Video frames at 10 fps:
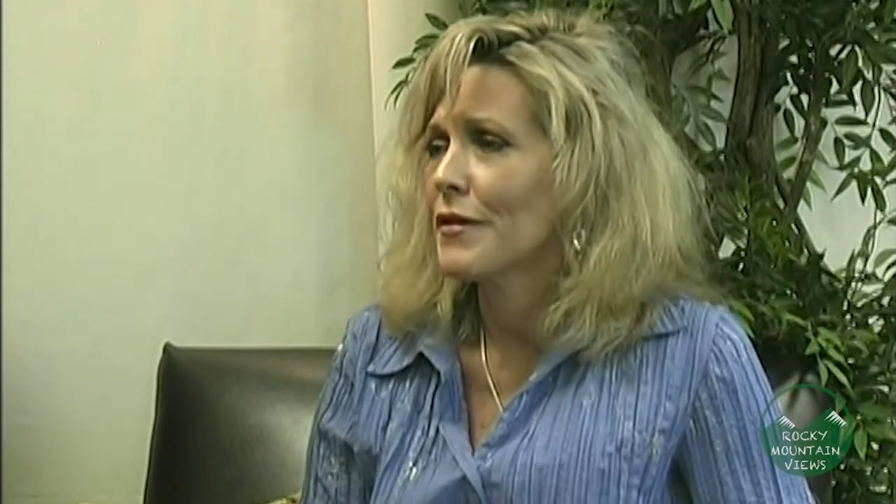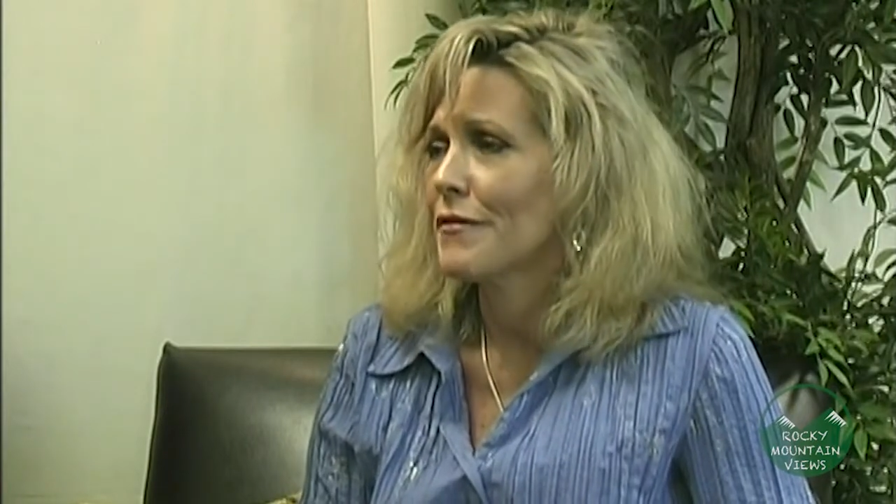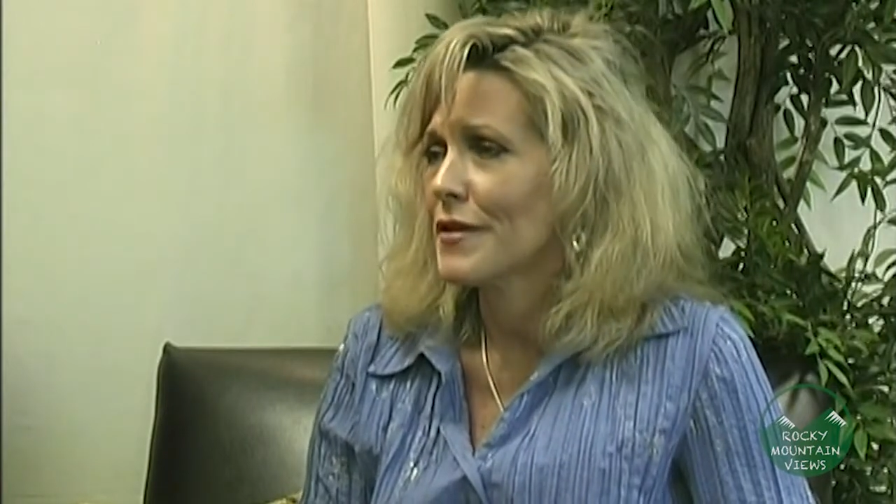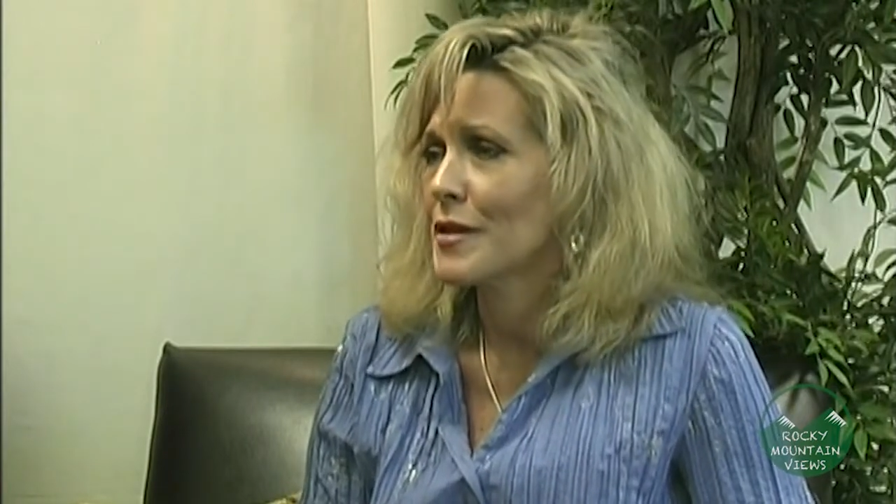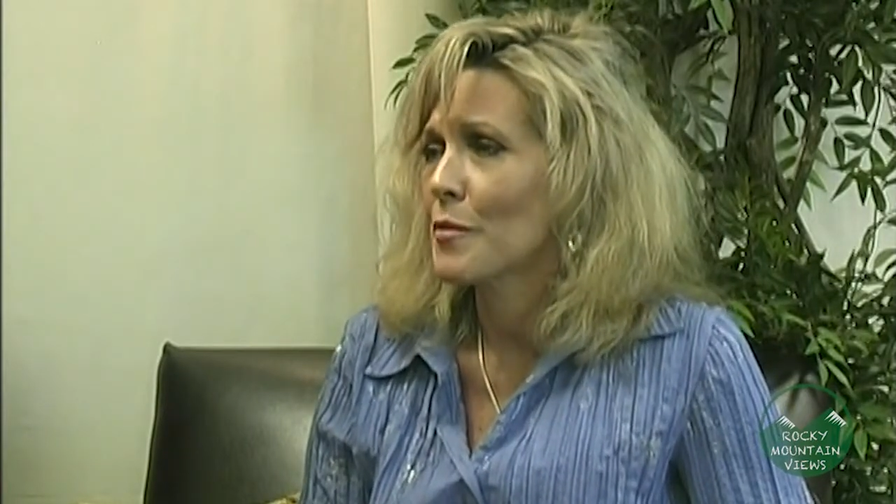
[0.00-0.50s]

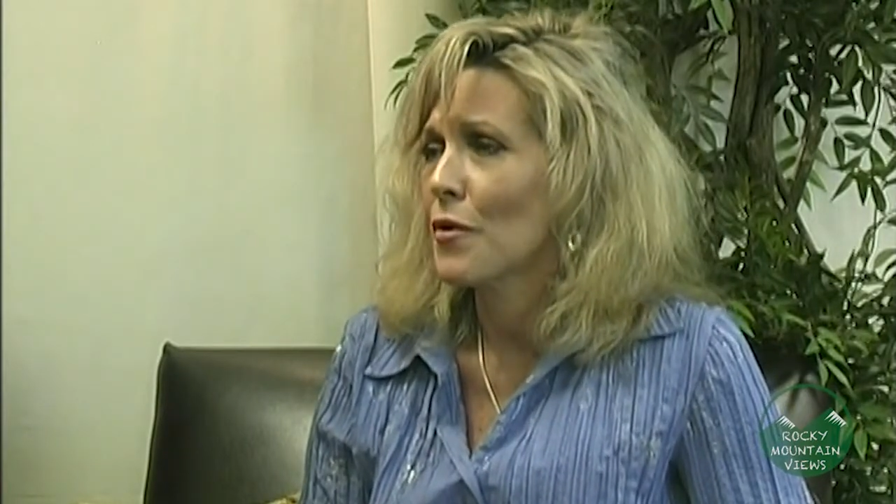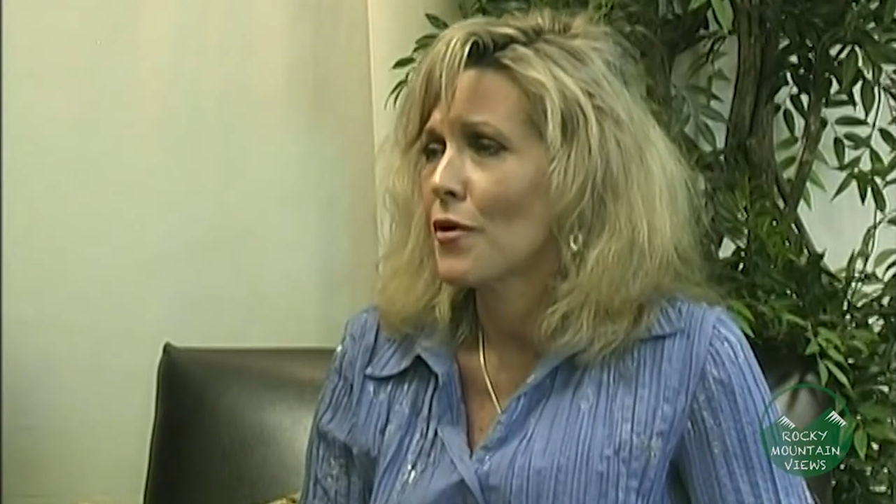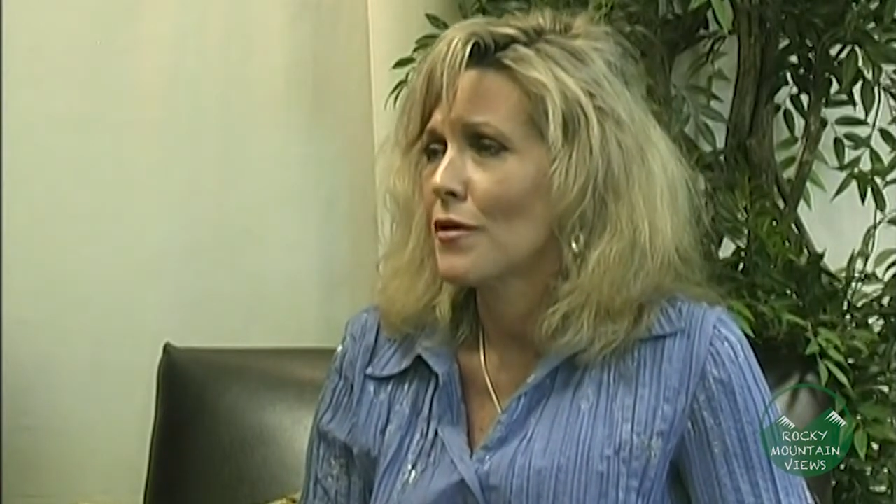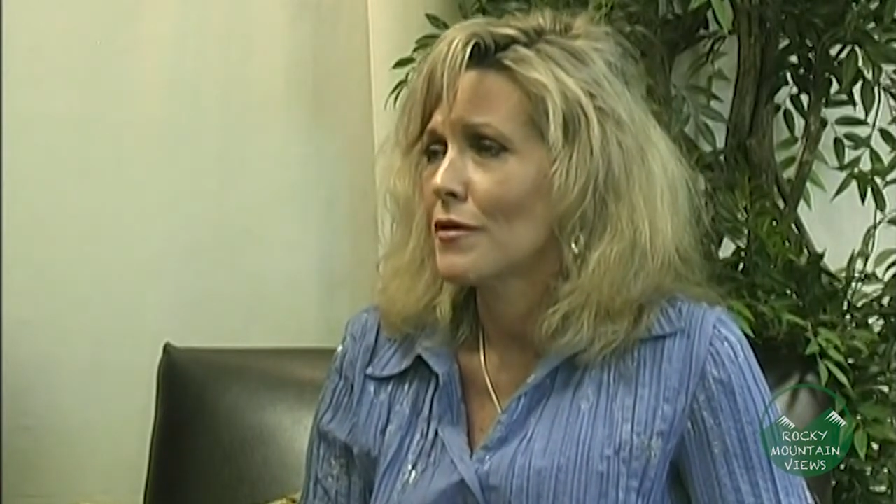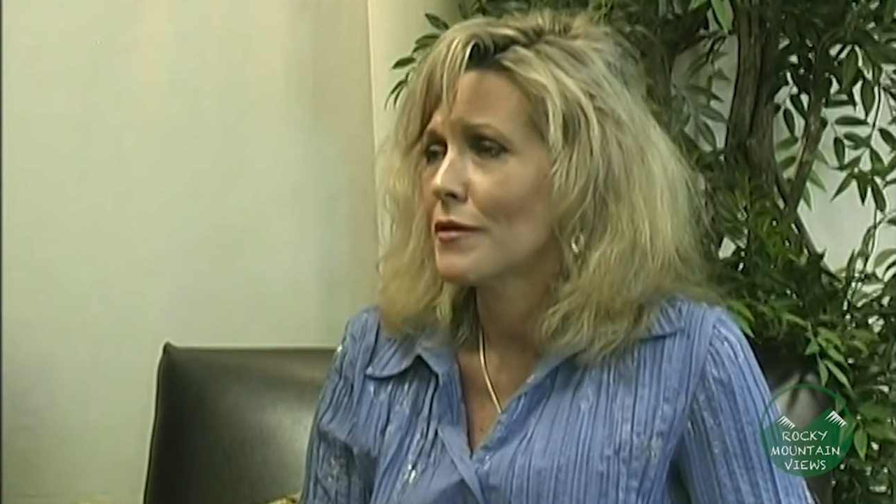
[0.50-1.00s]
invisible,
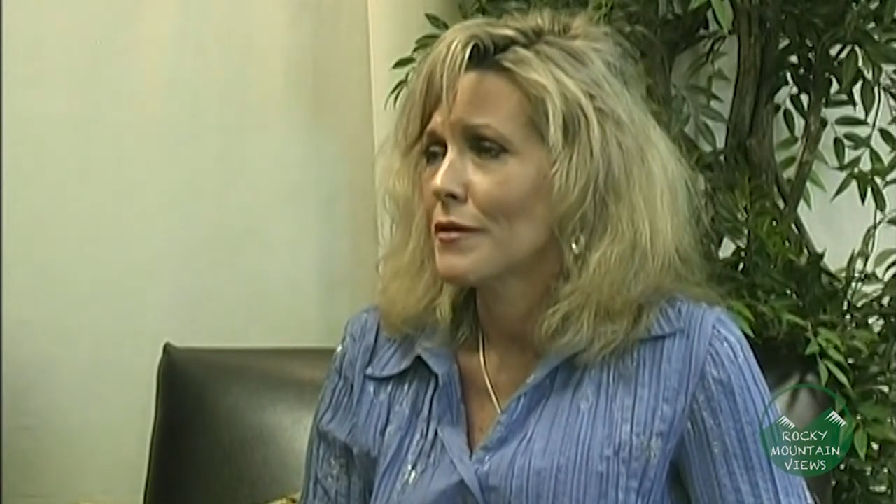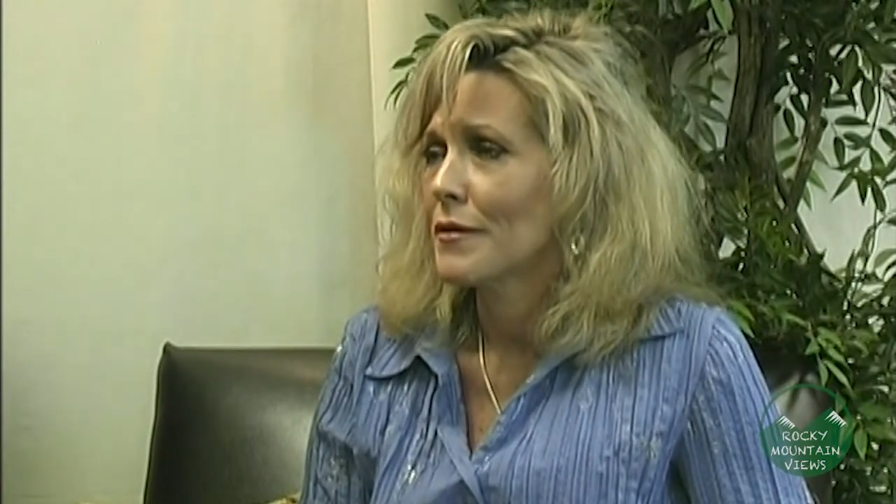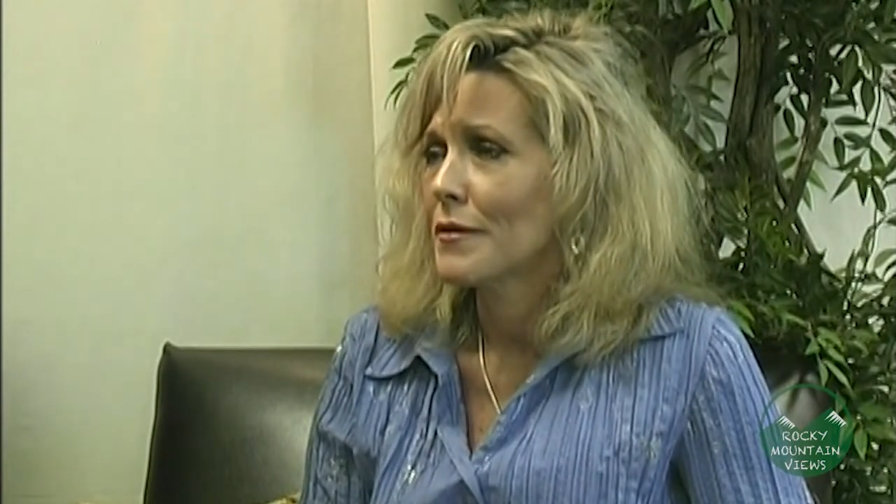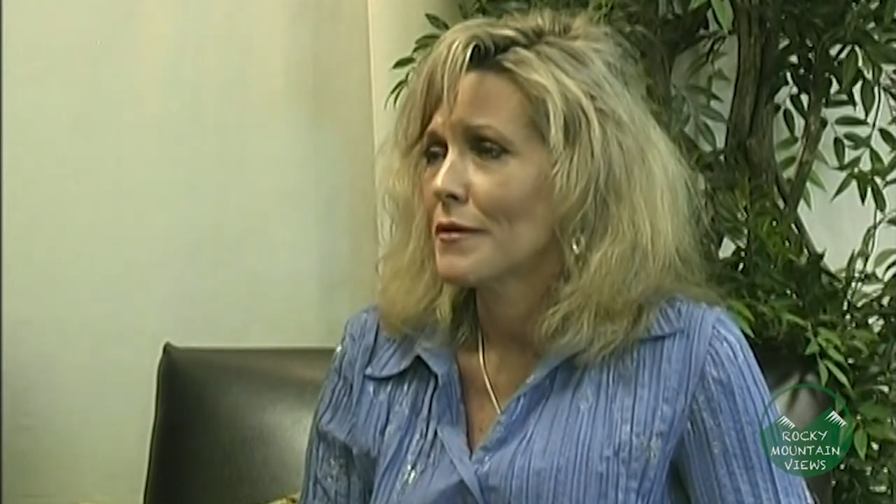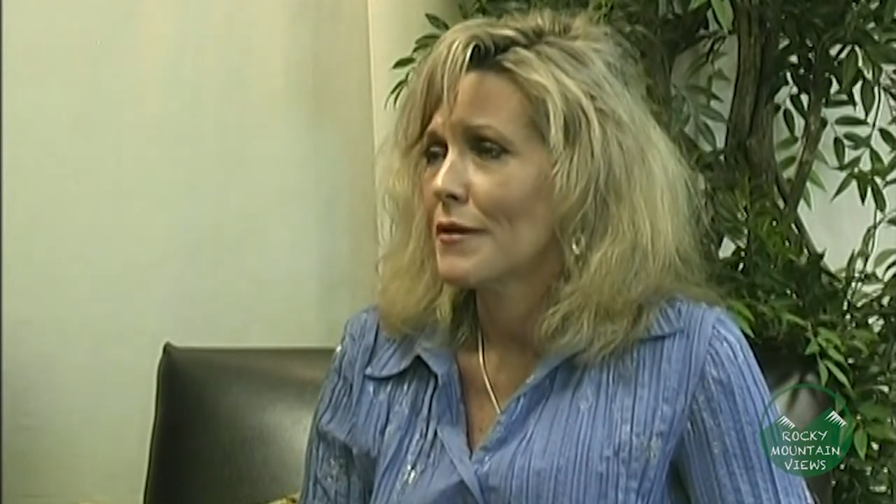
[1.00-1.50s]

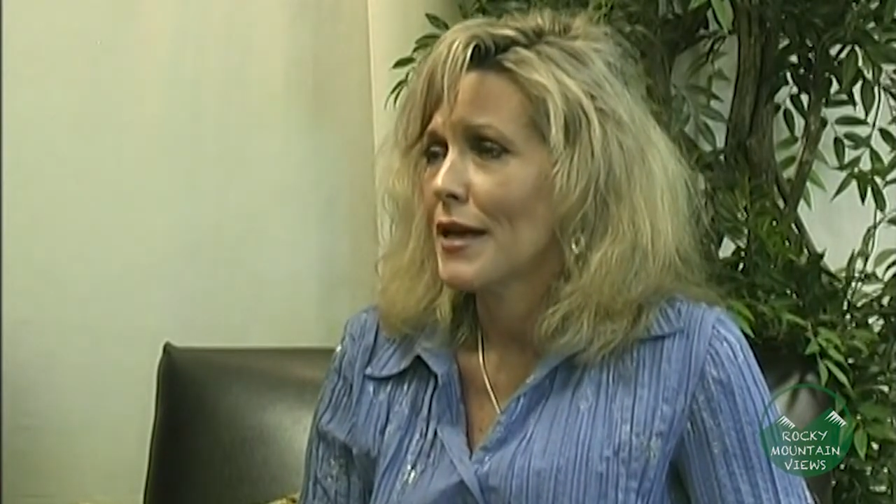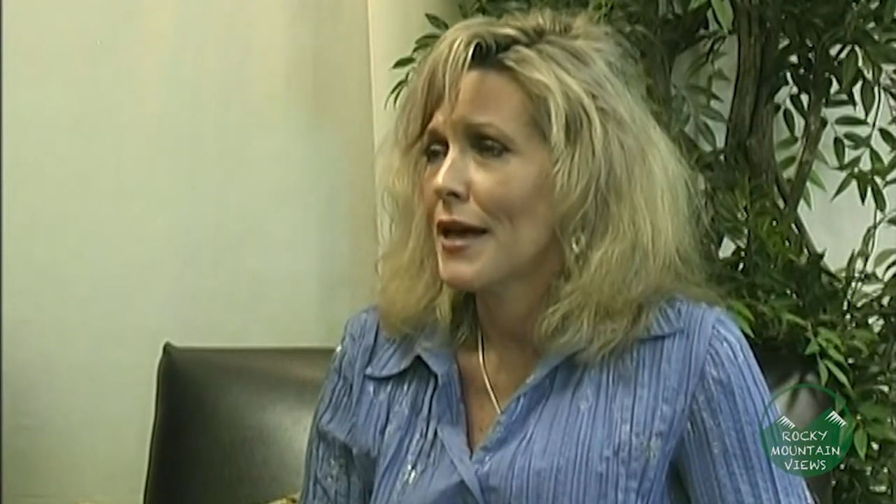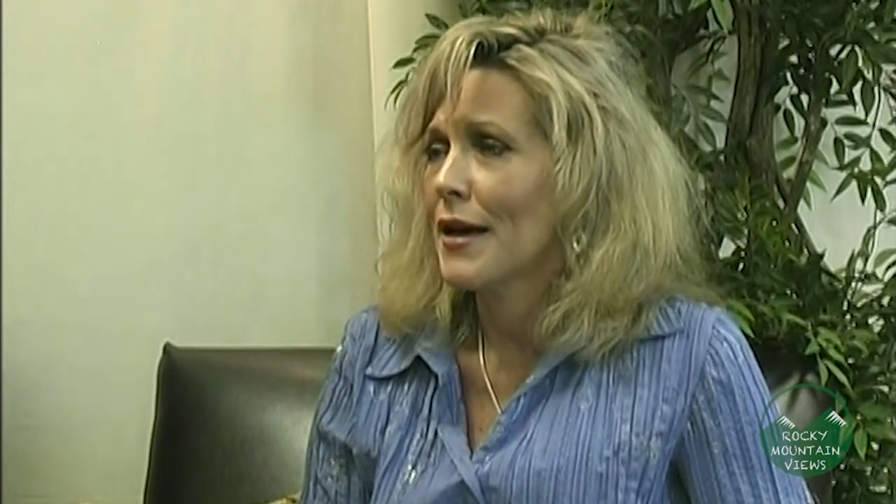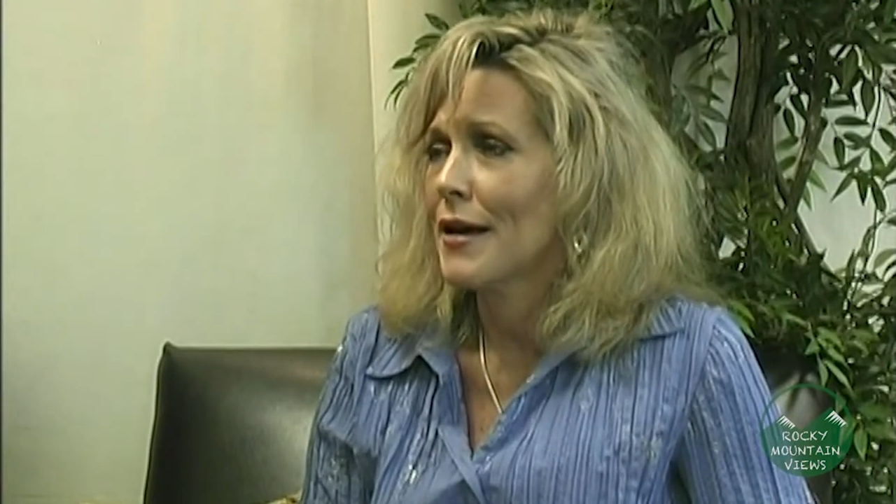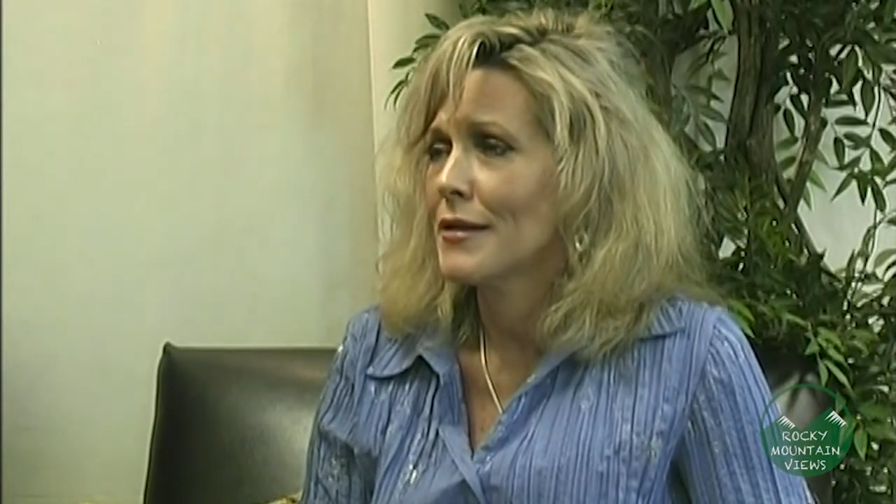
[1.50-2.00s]

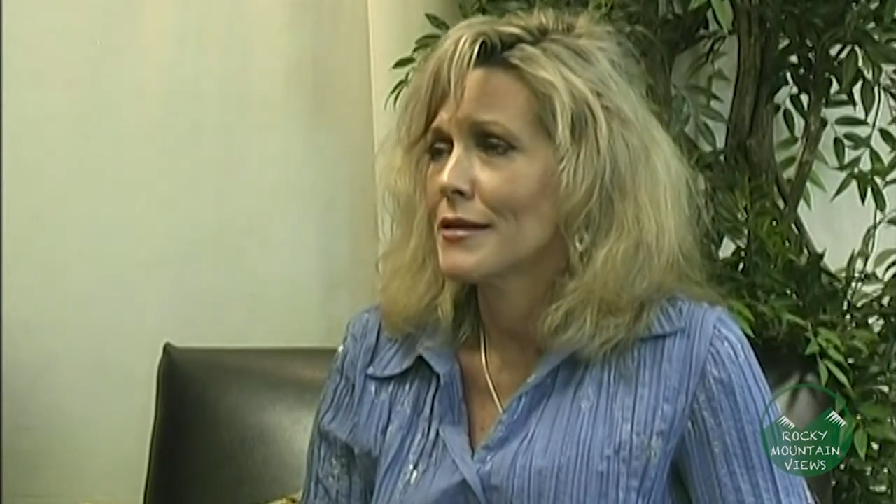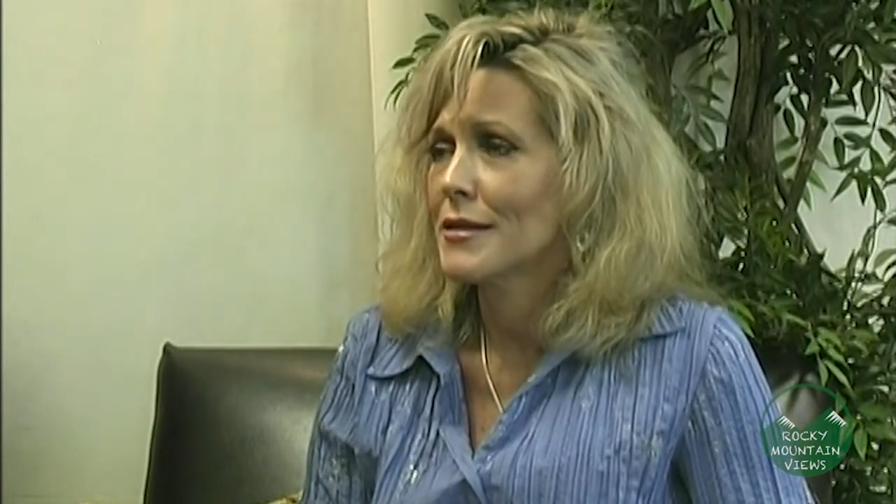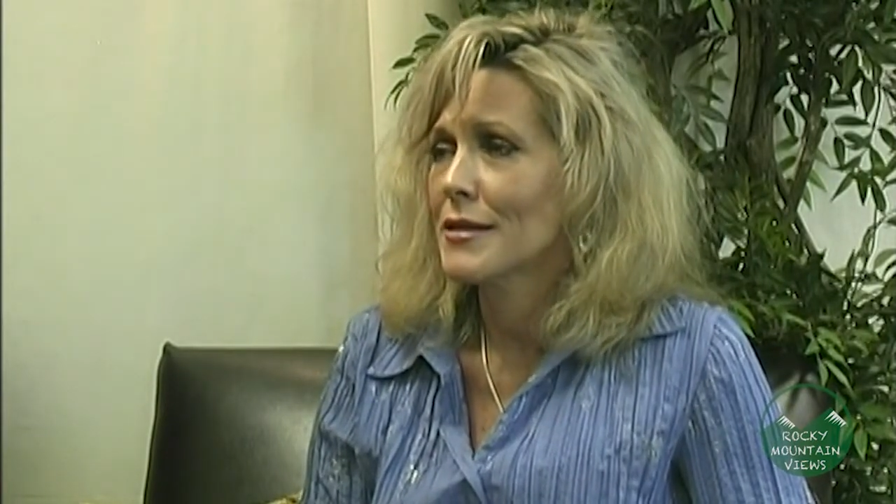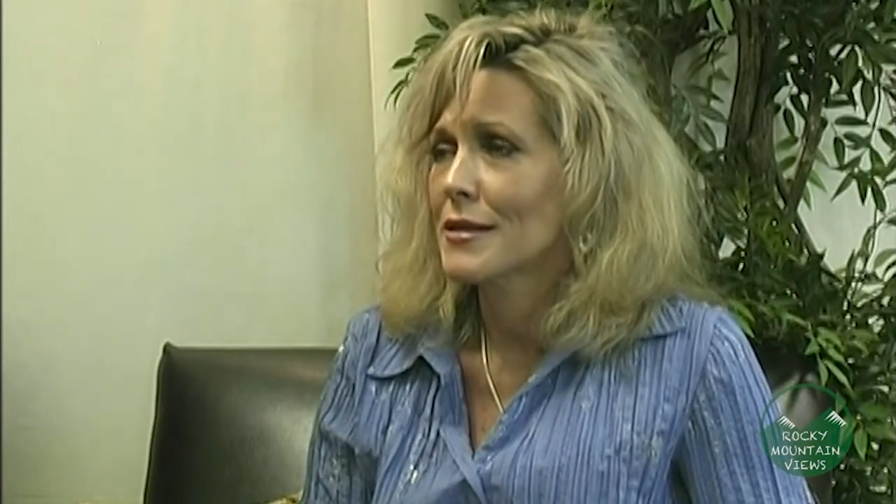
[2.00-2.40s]
and